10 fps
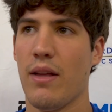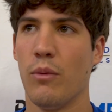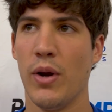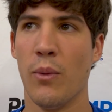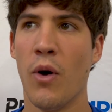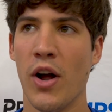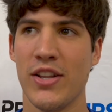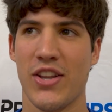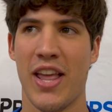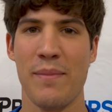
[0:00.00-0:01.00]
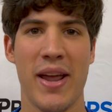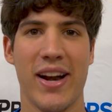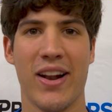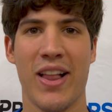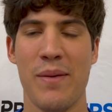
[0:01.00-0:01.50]
we won, so that made
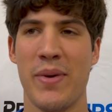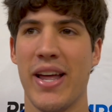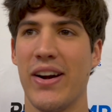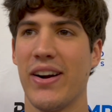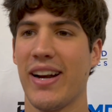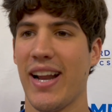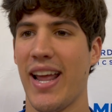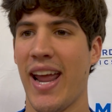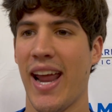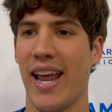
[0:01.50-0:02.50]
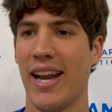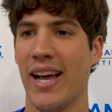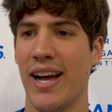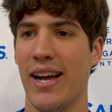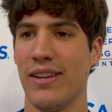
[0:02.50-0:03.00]
it a lot better.
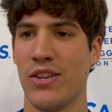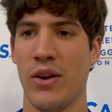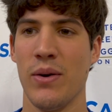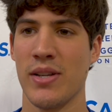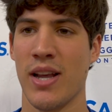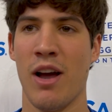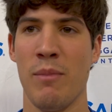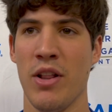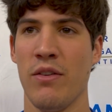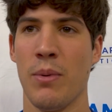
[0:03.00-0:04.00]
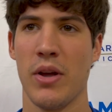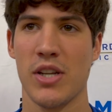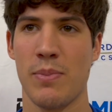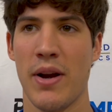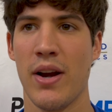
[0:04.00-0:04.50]
And so it was an unbelievable
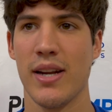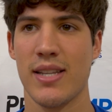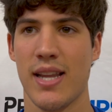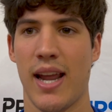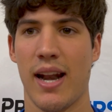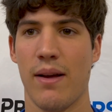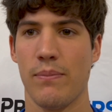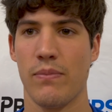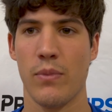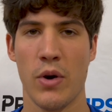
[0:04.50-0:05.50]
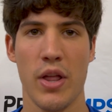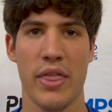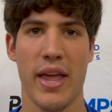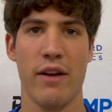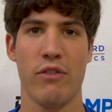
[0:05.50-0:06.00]
experience, and I'm really
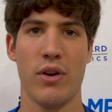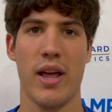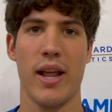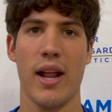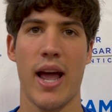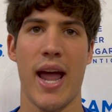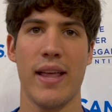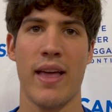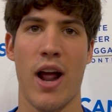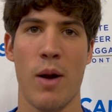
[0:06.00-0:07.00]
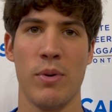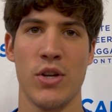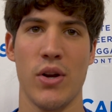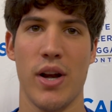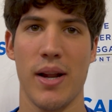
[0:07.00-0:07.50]
thankful that I had that
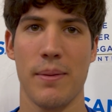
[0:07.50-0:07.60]
opportunity.